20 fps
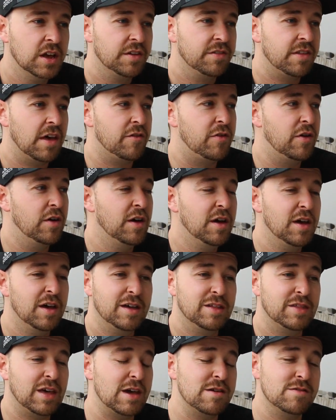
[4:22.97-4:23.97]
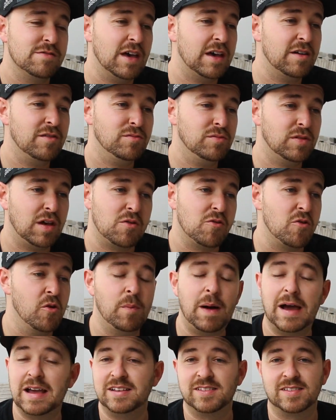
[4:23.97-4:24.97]
they were
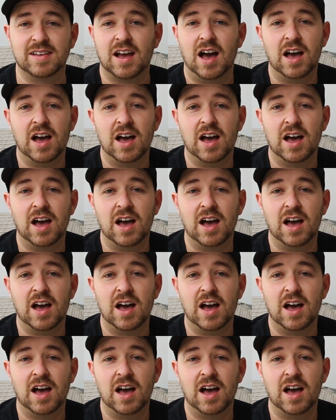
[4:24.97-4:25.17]
amazing.